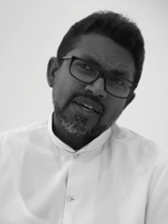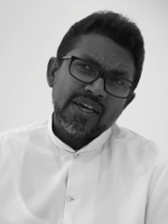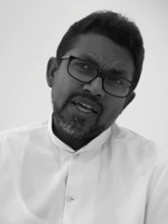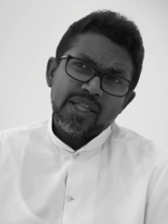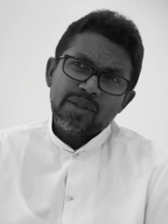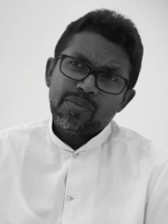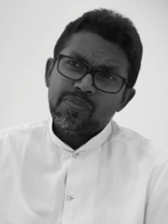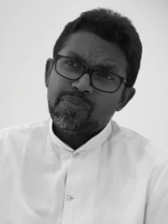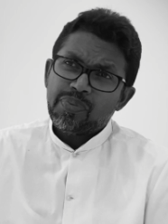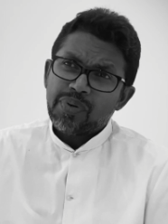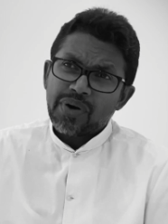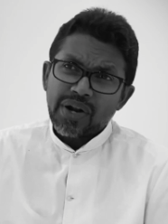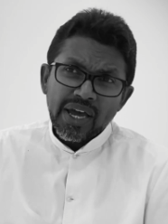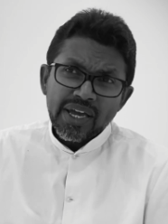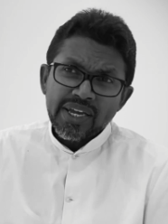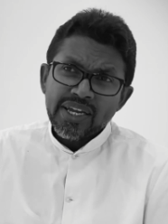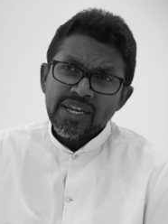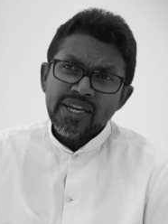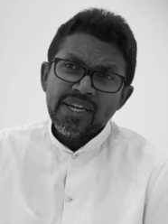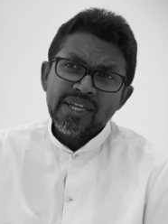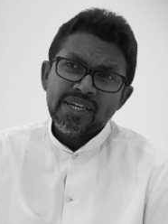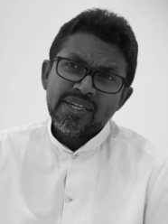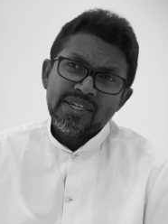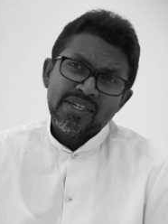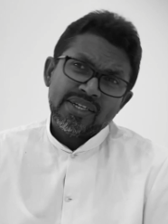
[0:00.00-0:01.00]
And
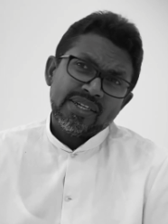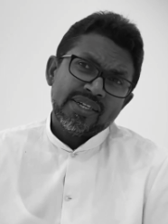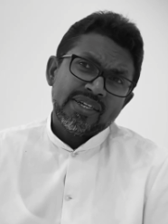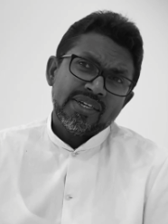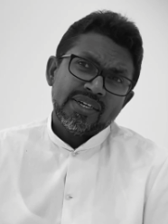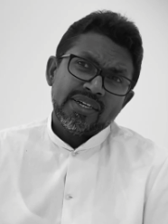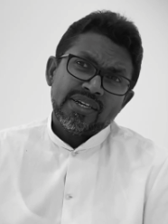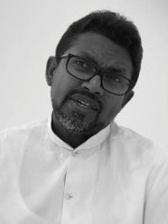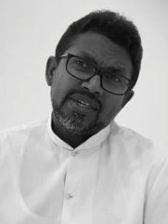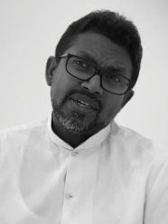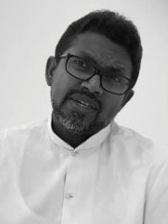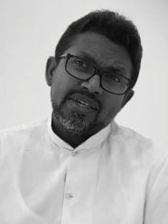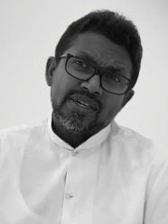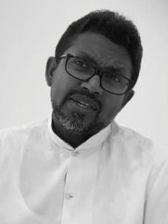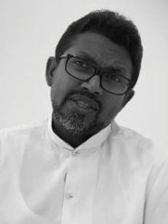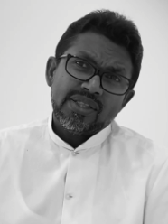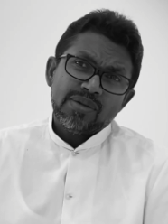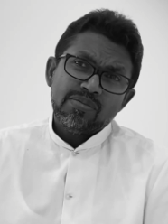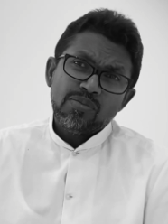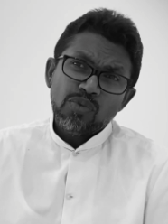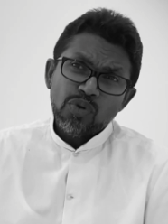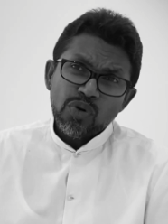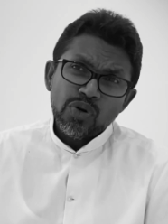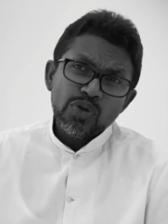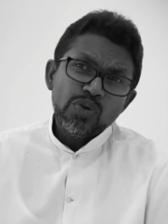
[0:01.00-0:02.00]
pride, the
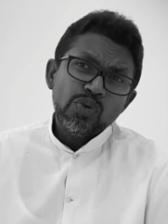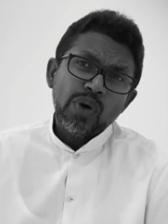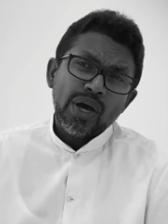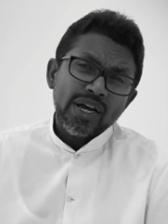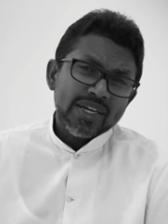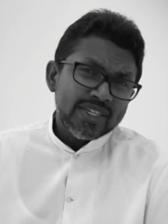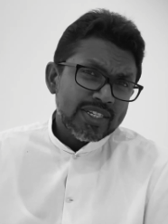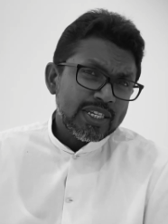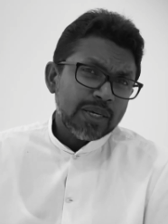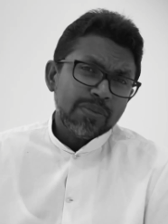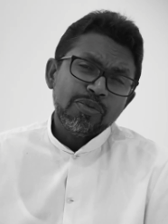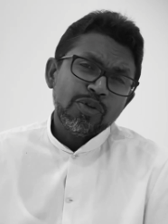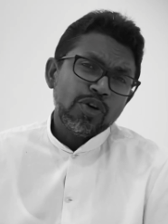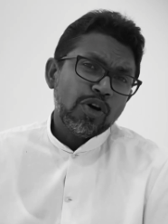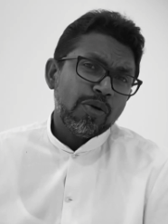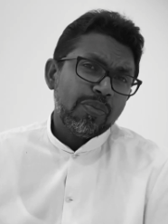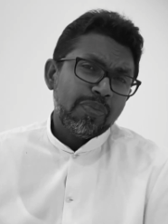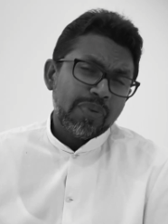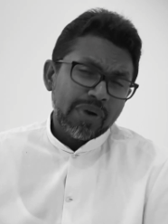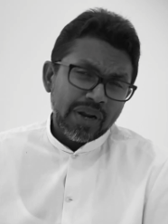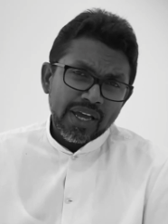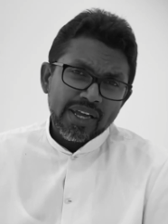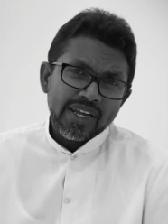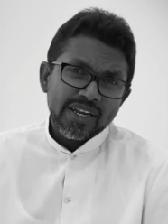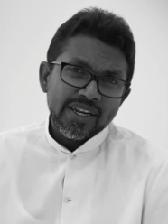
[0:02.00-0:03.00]
more you accept your
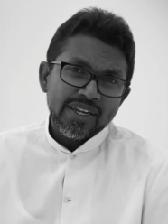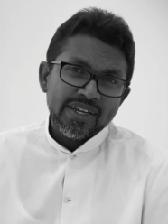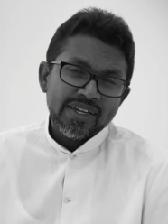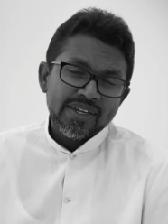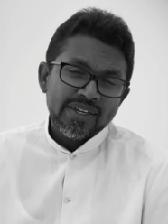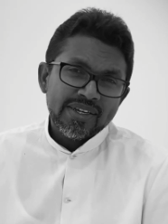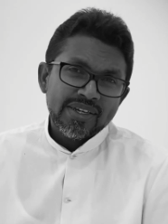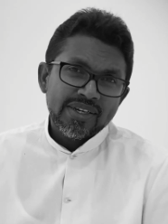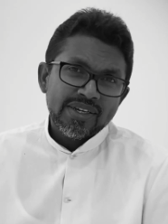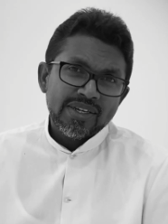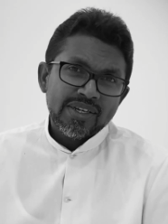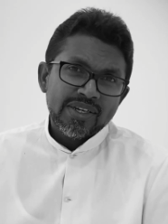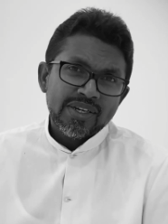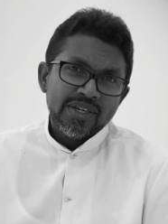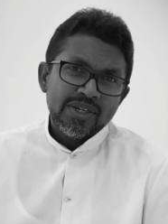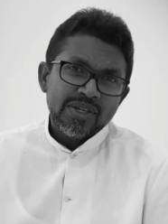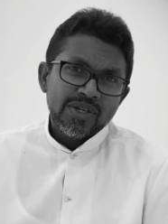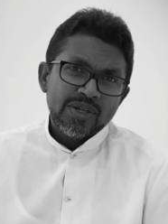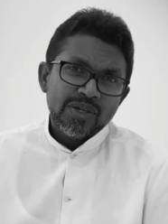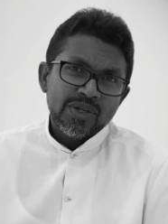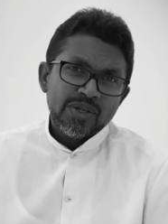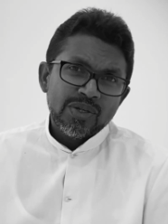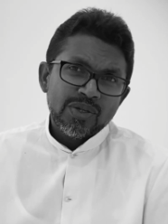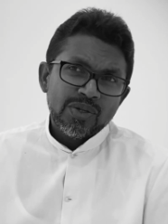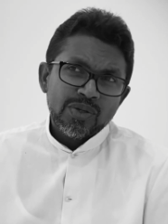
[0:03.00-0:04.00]
pride,
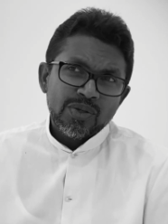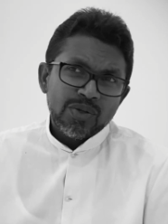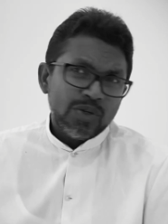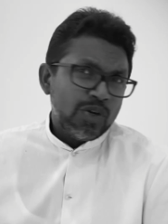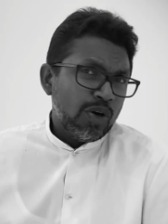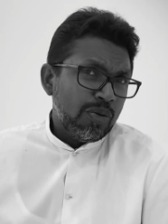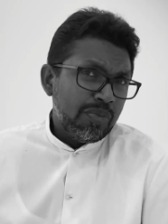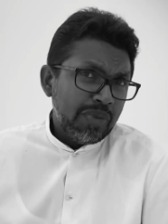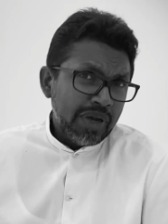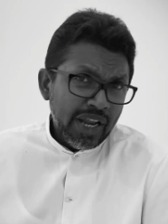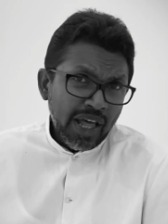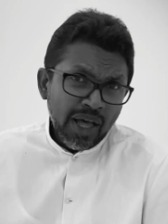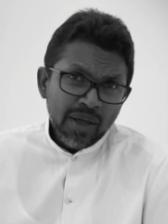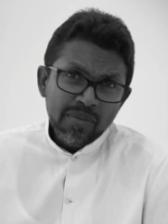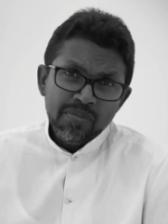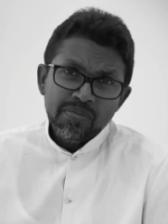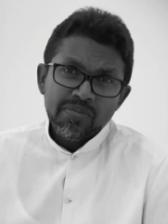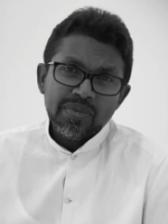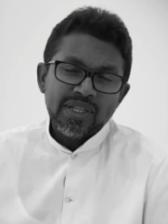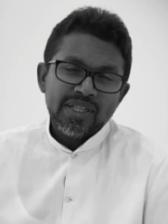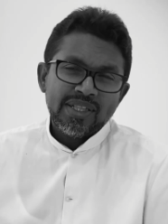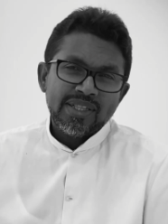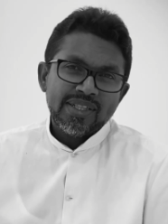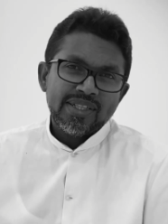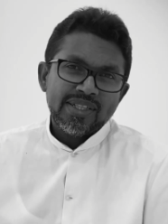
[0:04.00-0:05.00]
you are made humble.